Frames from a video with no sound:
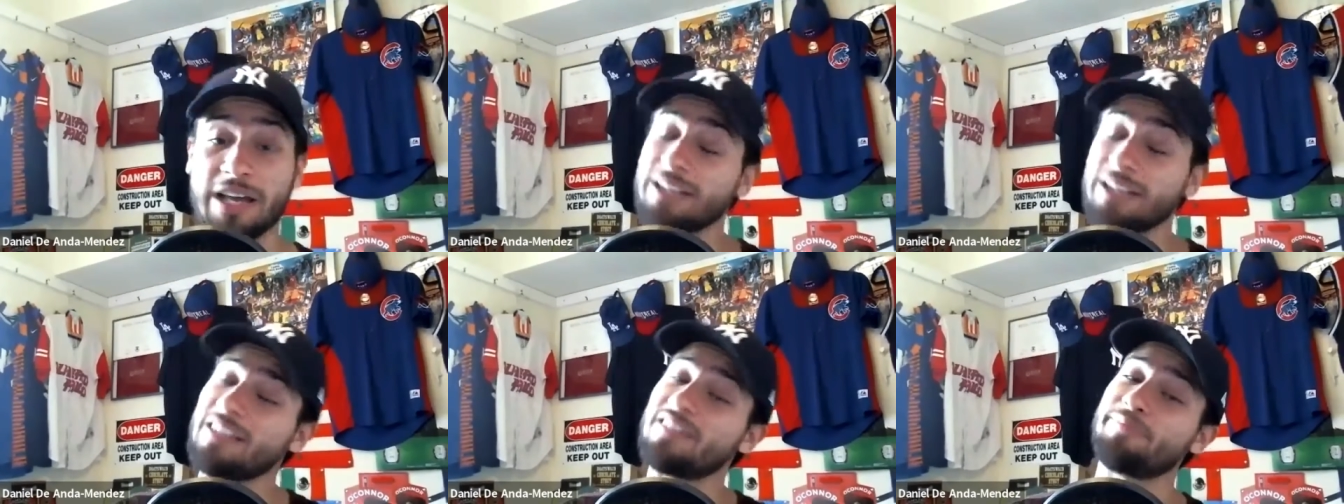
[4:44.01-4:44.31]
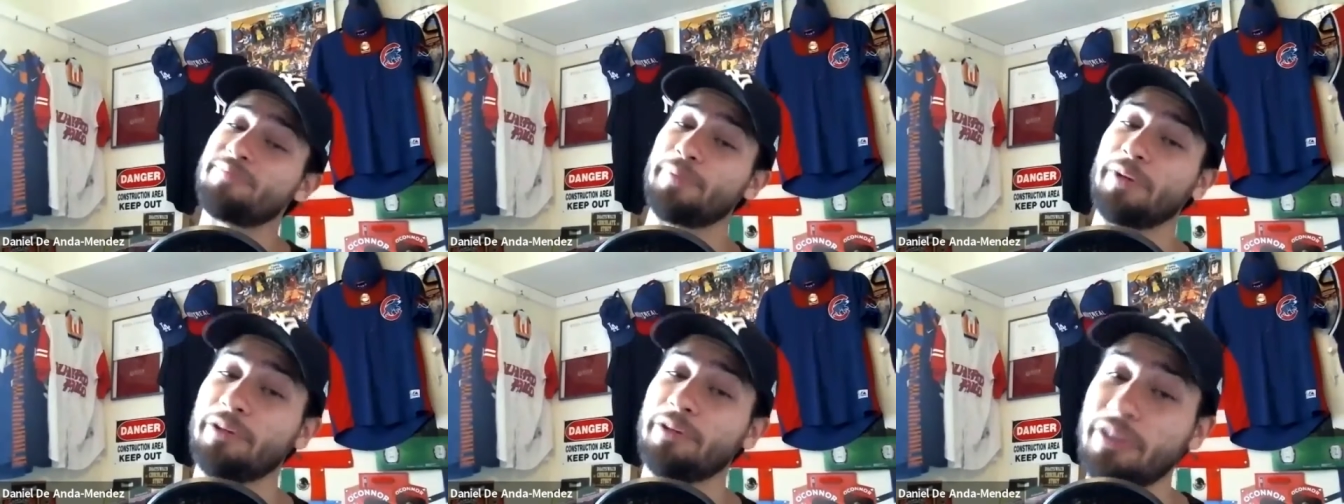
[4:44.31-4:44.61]
He's
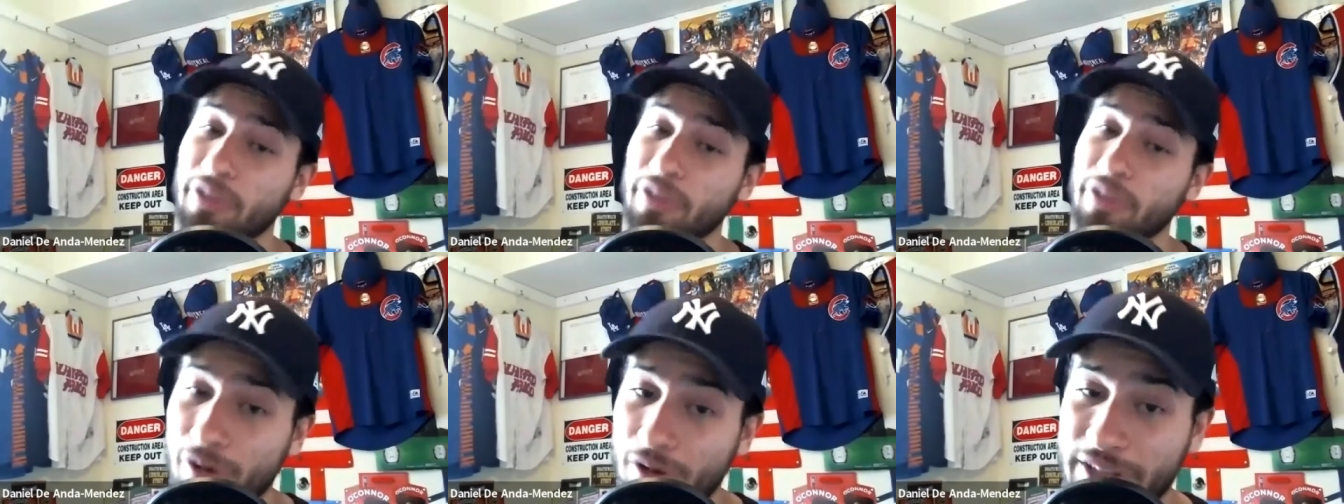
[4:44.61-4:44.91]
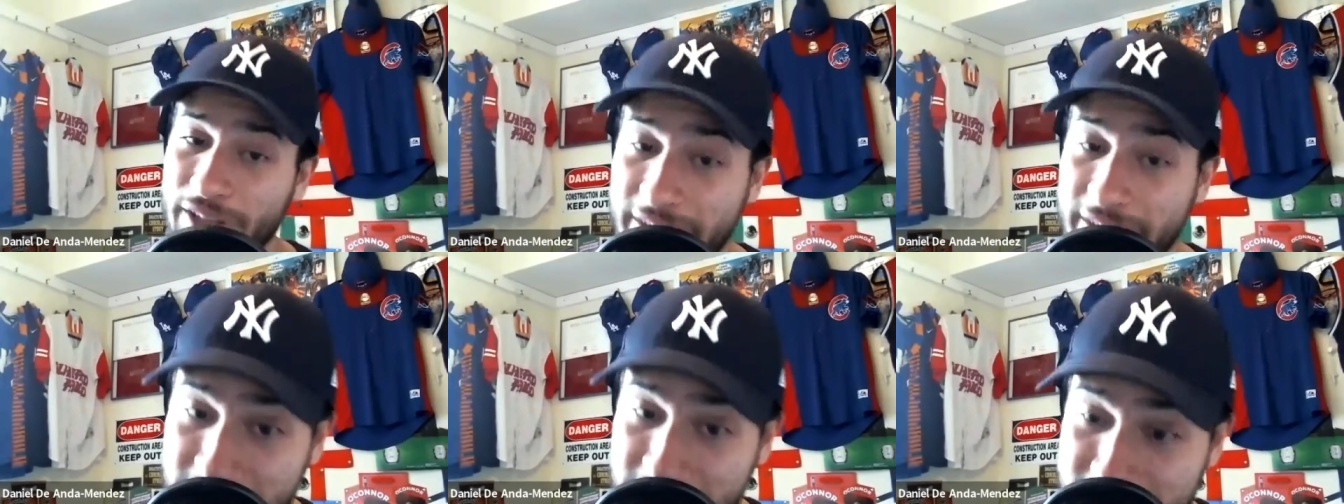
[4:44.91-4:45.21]
very old
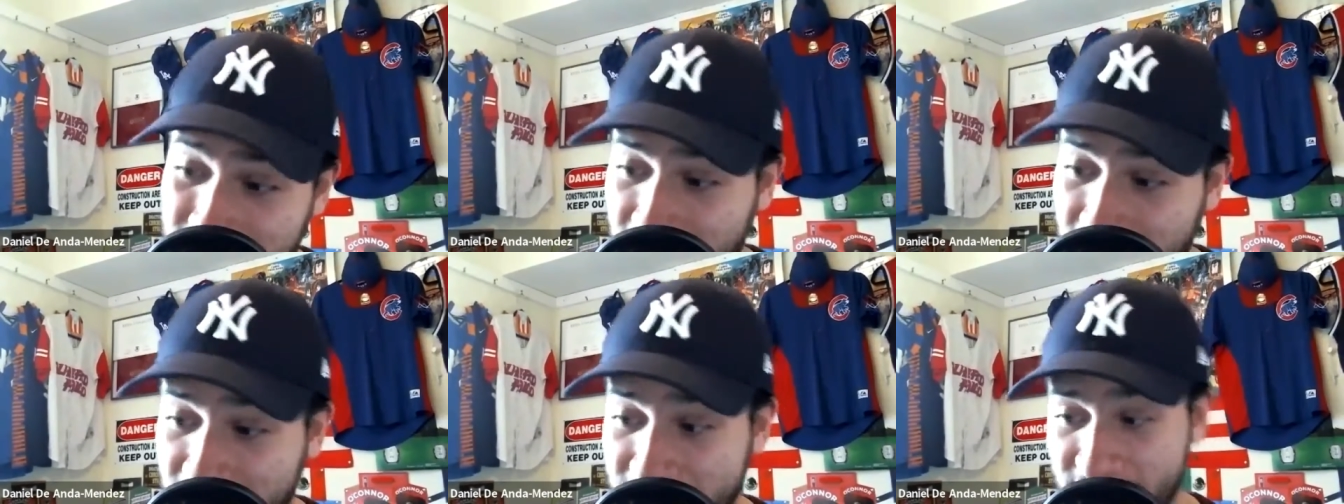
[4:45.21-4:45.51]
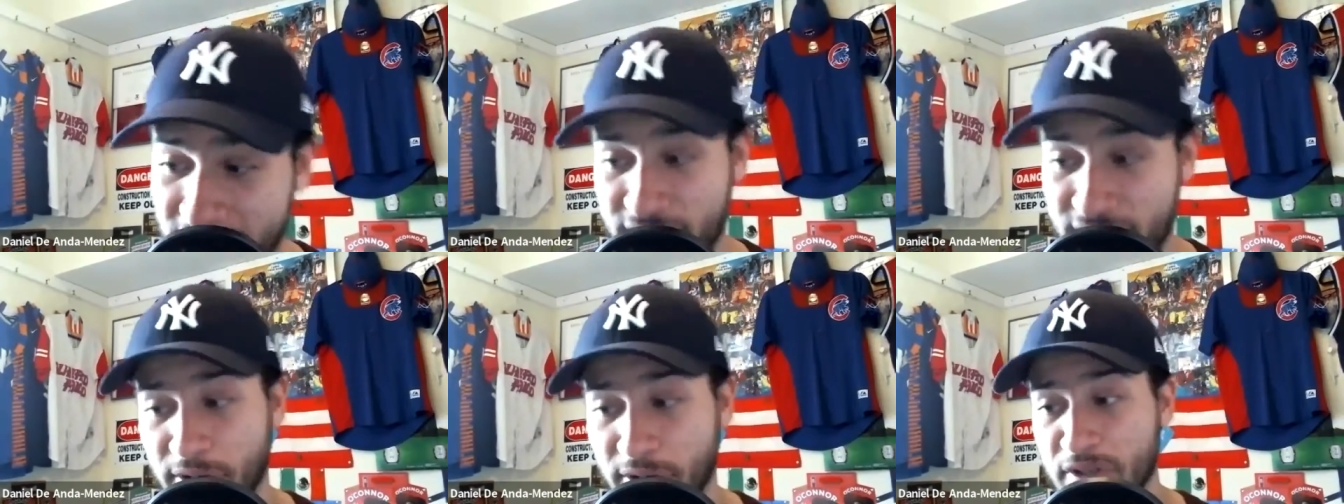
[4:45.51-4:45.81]
at this age,
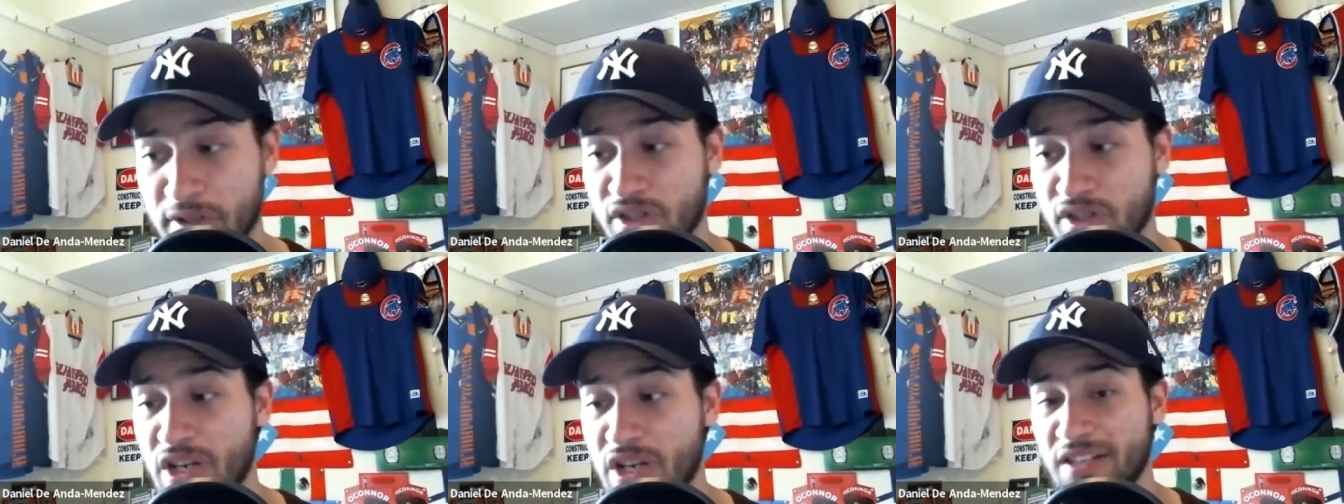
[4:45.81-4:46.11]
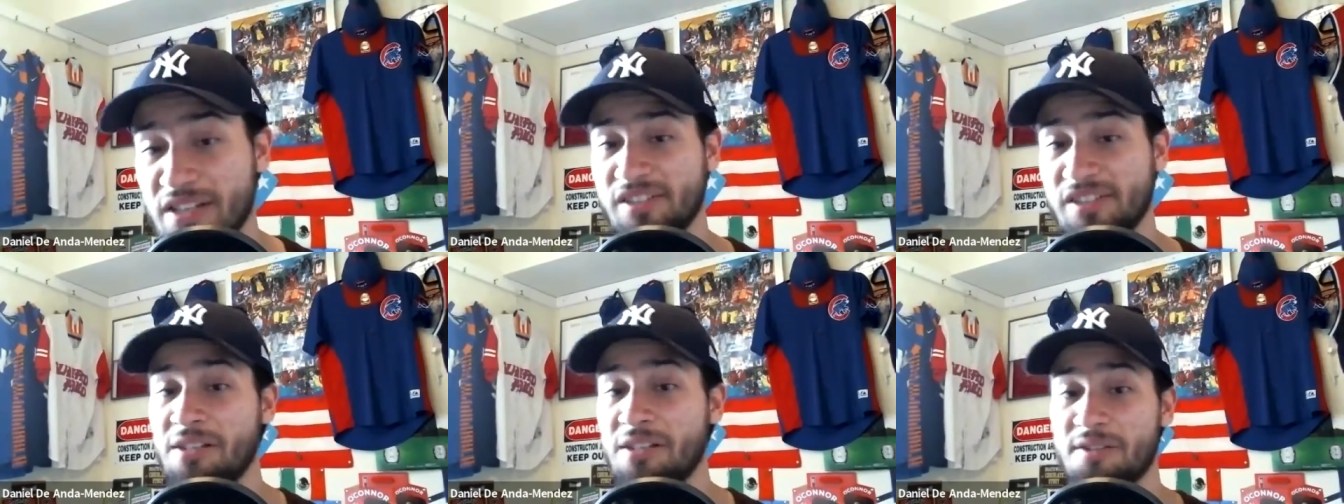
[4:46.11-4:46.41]
and so is
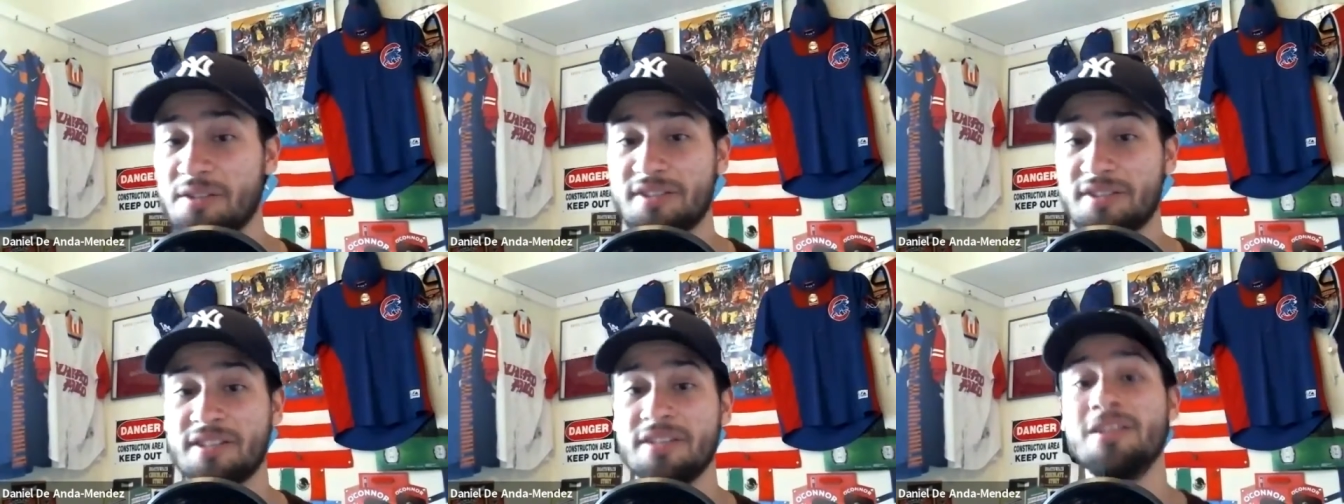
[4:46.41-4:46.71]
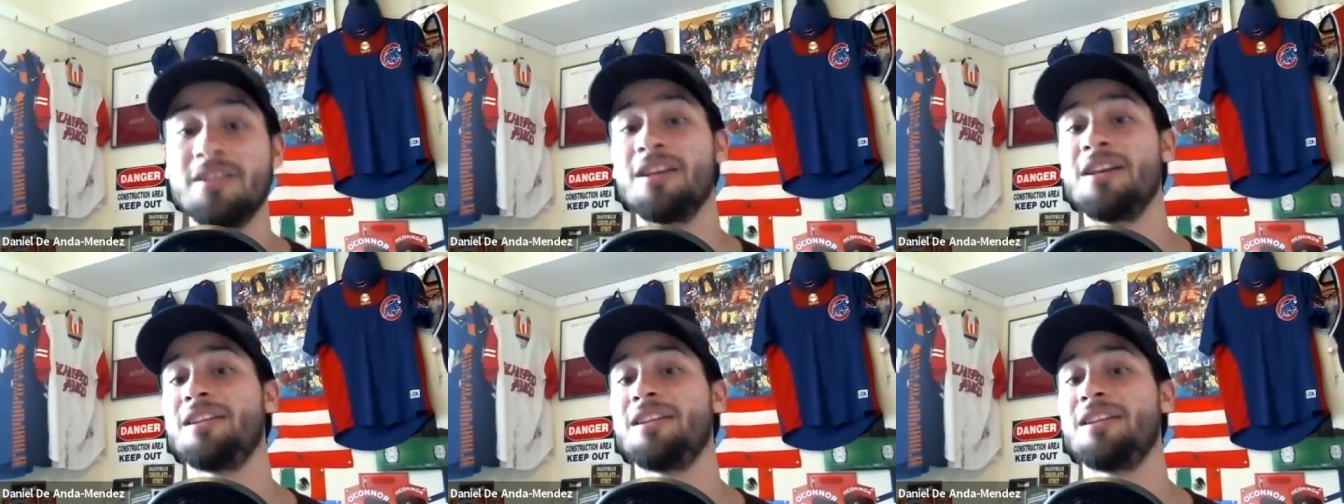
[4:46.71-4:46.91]
Josh Donaldson.